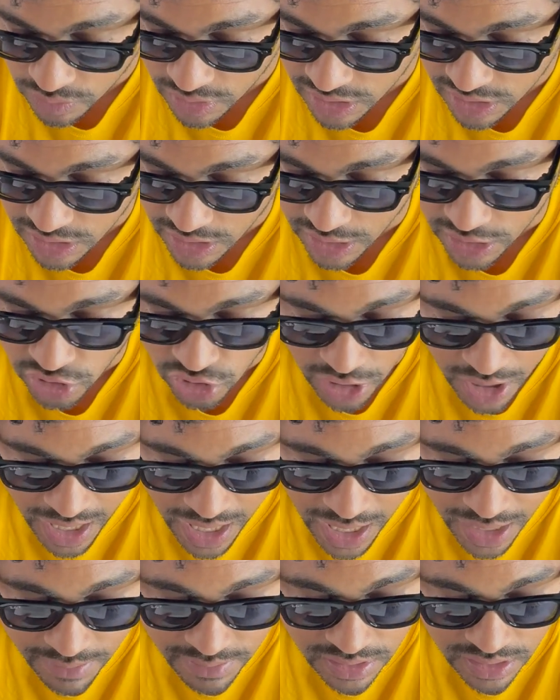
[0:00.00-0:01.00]
distinct
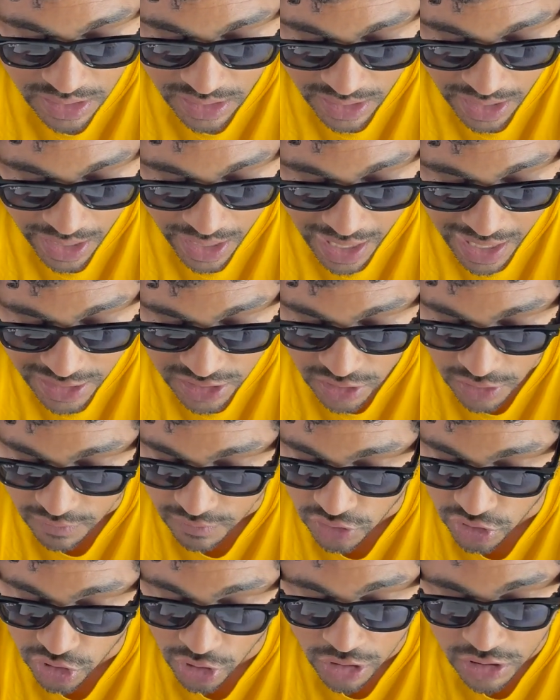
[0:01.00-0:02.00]
tribes, the Geats
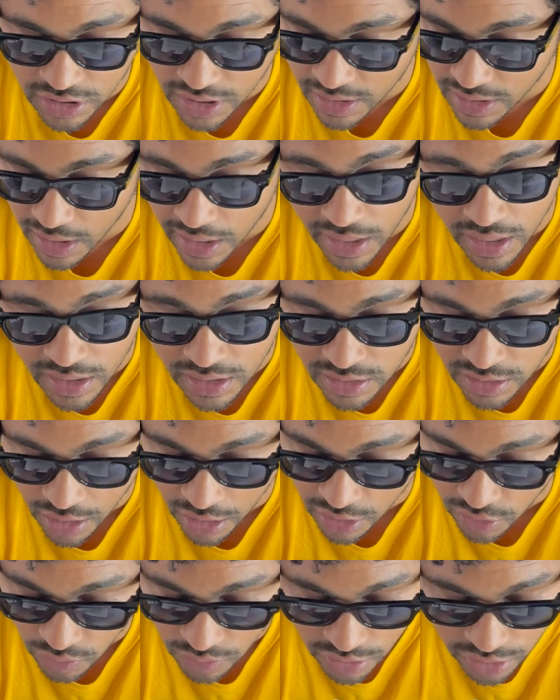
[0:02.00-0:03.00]
of Jotunlands,
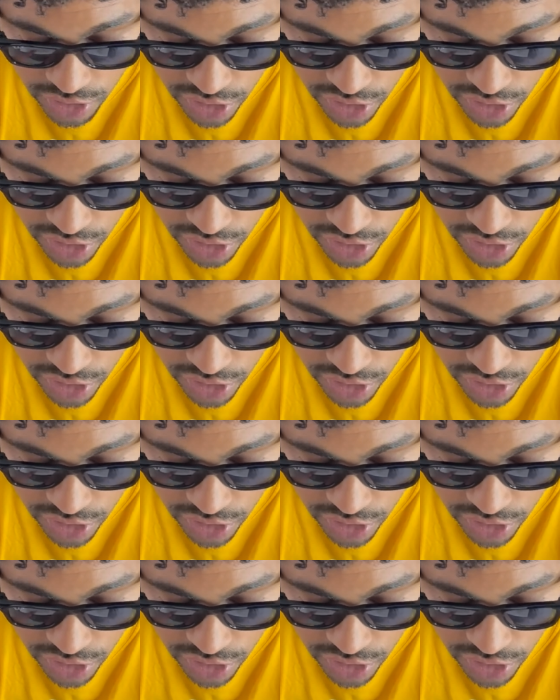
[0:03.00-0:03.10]
a northern